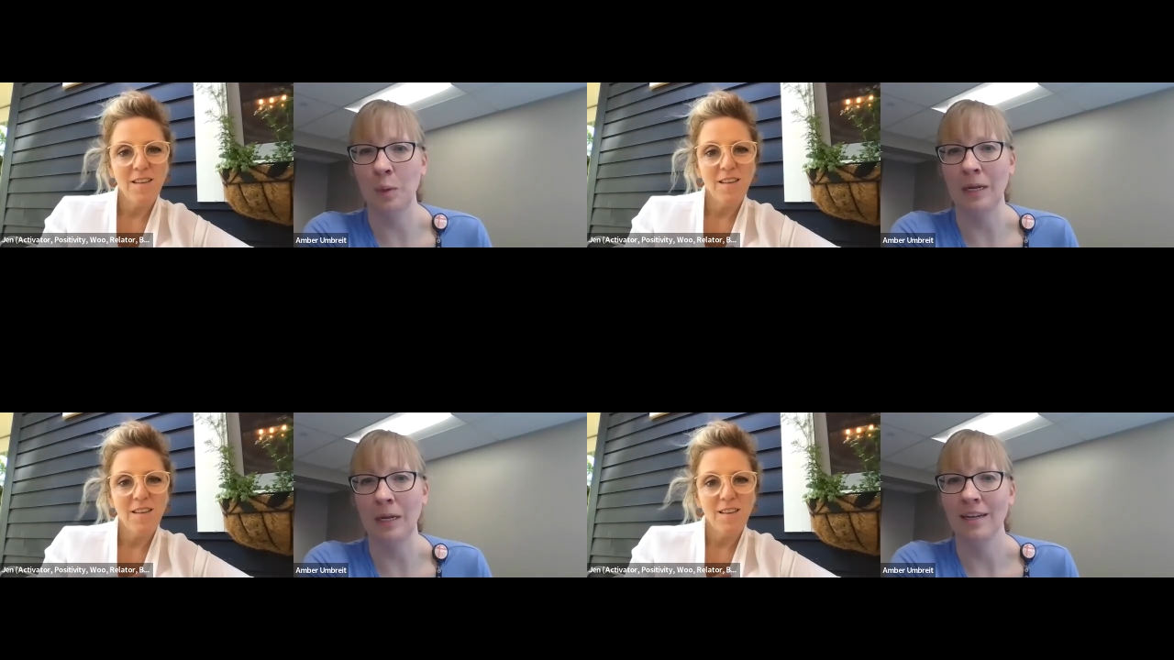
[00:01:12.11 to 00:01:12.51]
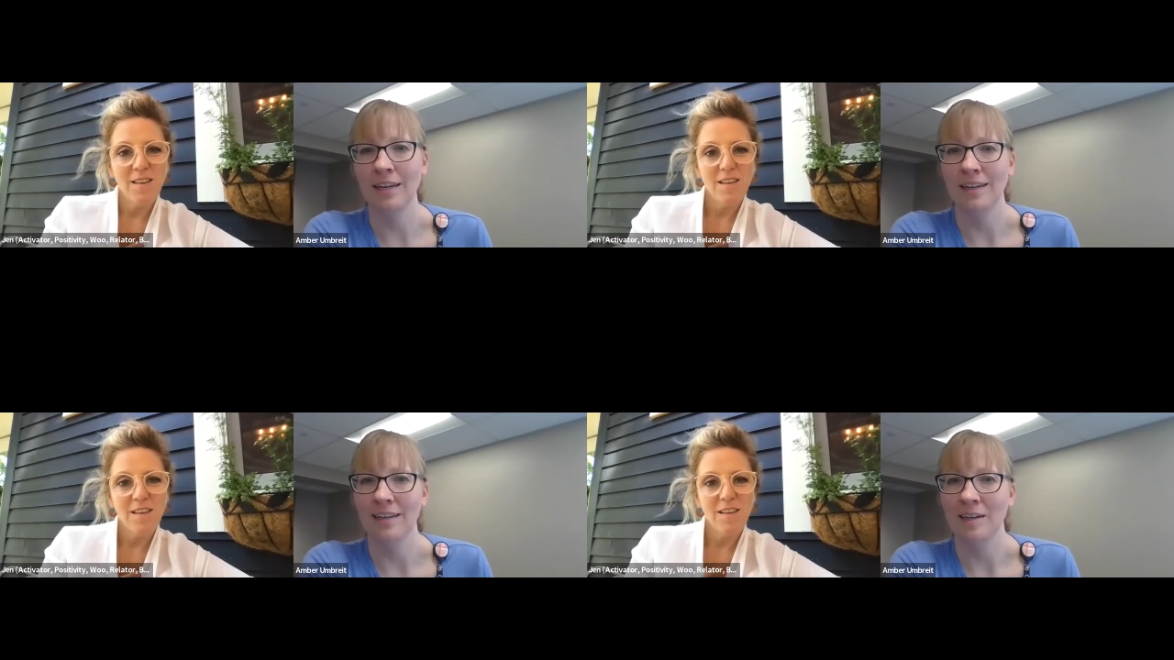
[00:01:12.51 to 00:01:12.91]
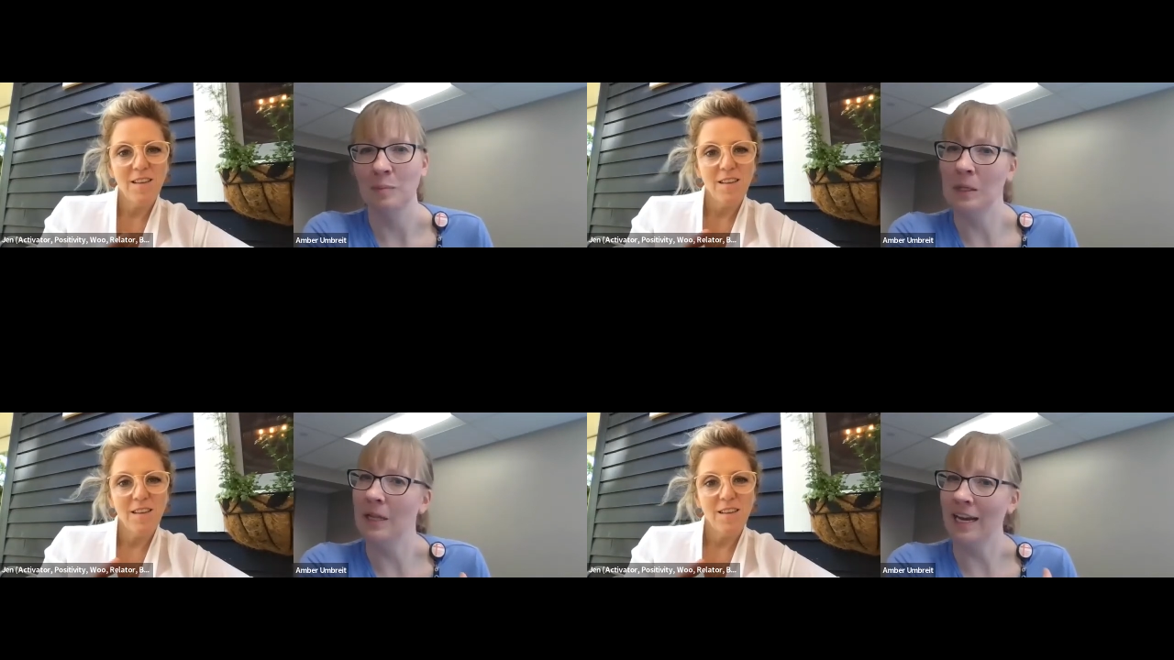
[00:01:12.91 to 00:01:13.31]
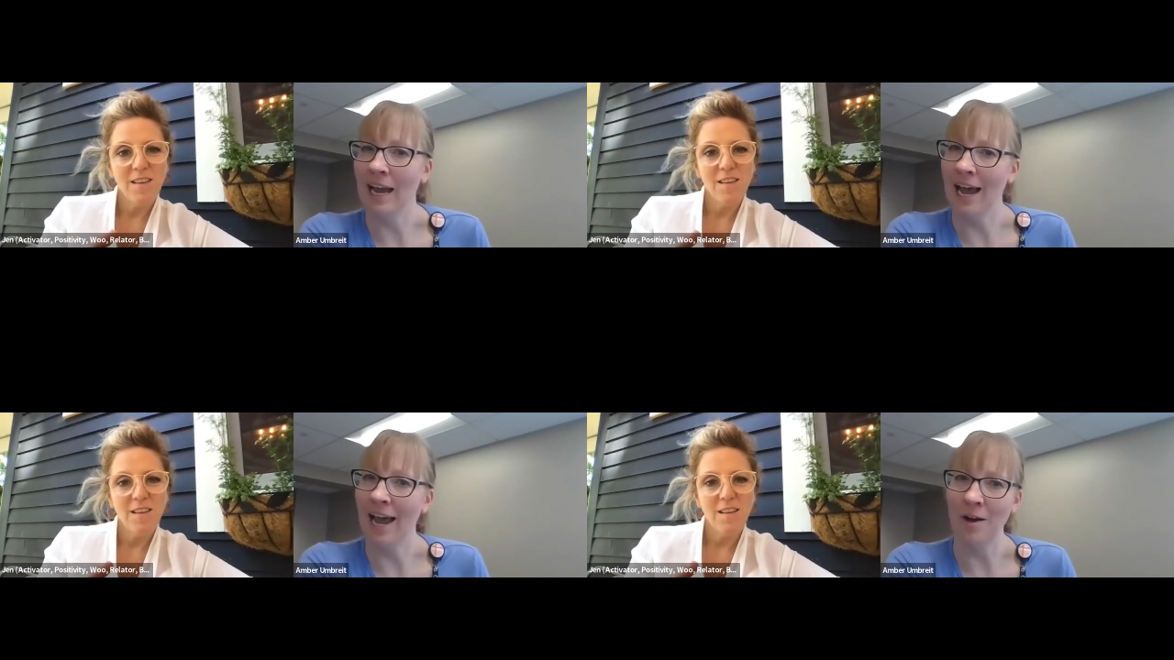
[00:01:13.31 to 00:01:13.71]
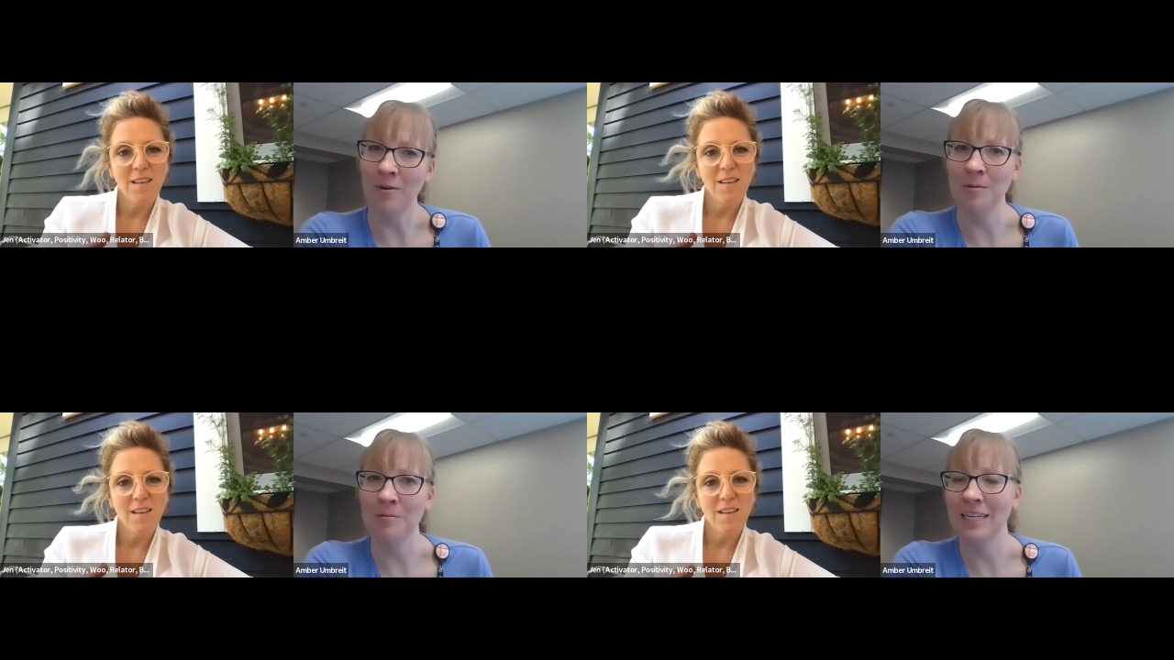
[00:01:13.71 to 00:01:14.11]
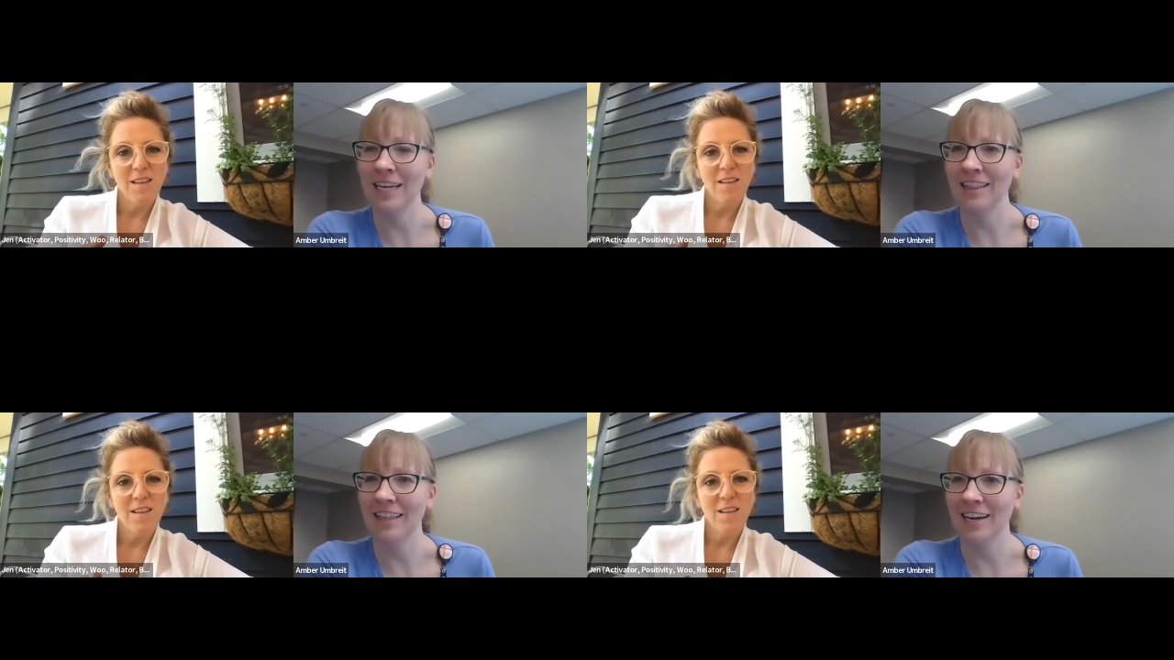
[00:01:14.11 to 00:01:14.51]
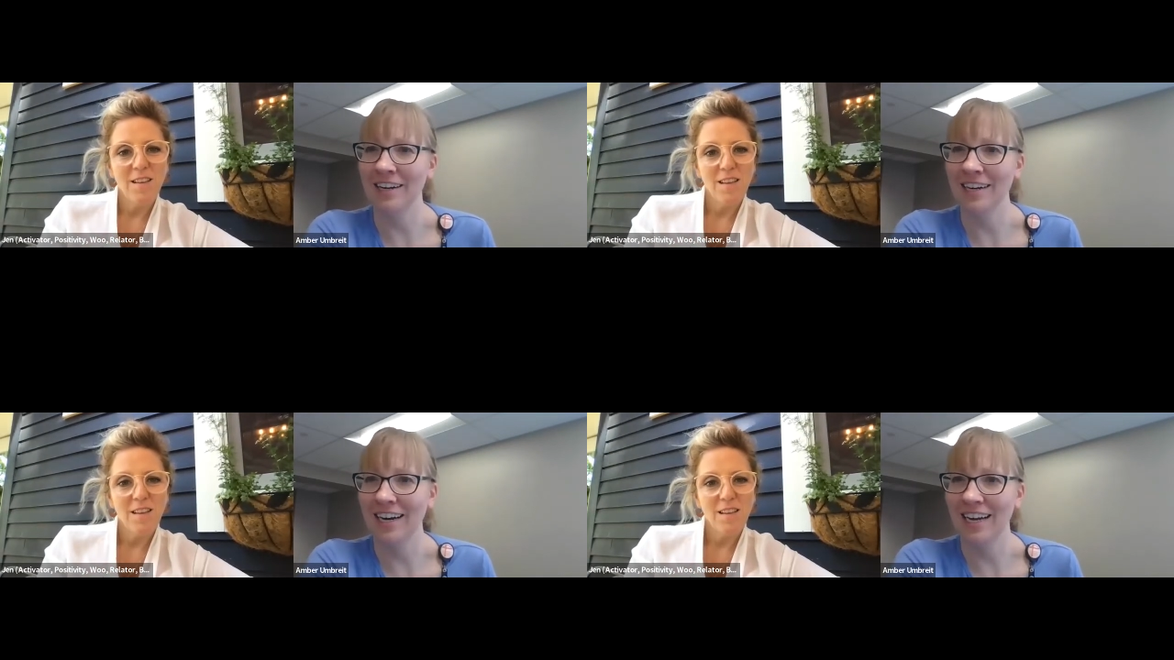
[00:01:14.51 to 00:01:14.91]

Speaker 1: But but like how do we get there